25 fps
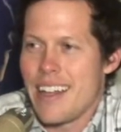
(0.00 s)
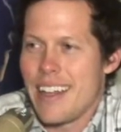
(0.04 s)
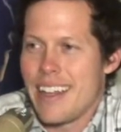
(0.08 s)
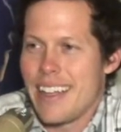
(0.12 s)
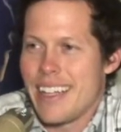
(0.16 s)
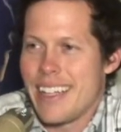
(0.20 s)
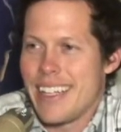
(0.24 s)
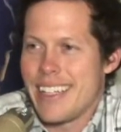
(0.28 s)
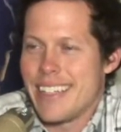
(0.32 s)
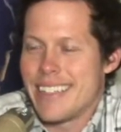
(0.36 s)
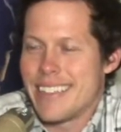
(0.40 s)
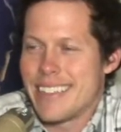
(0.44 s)

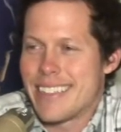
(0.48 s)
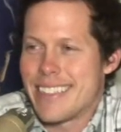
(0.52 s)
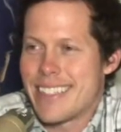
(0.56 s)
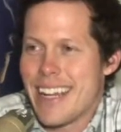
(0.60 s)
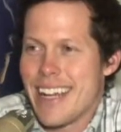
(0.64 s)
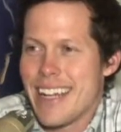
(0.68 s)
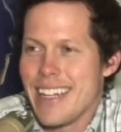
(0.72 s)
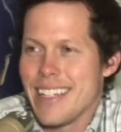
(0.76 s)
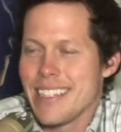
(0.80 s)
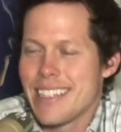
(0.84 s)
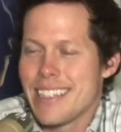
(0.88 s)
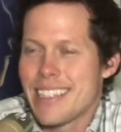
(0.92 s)

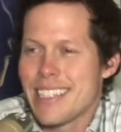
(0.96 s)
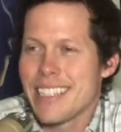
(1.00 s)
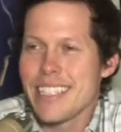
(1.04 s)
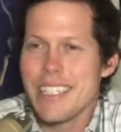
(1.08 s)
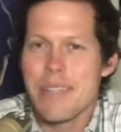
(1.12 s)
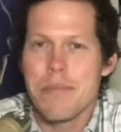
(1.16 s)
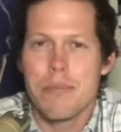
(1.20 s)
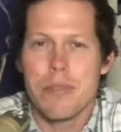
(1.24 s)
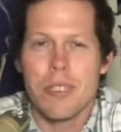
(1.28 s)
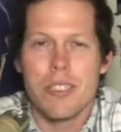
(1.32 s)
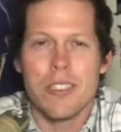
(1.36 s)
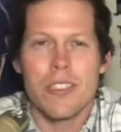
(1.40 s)
intensely
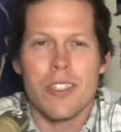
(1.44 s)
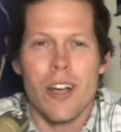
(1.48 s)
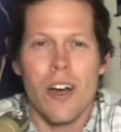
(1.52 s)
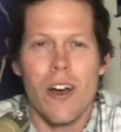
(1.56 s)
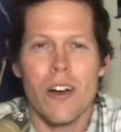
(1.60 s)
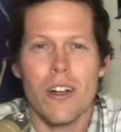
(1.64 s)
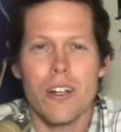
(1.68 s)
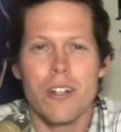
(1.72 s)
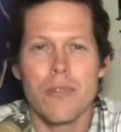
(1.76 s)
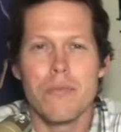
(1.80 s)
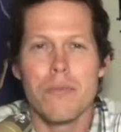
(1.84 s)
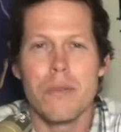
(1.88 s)

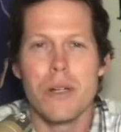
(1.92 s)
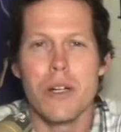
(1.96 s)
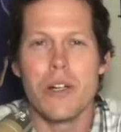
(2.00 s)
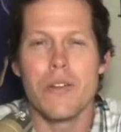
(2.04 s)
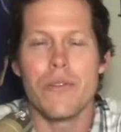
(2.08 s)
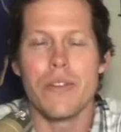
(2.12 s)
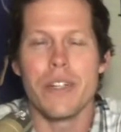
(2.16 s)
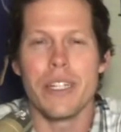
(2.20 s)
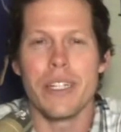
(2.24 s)
bizarre movie.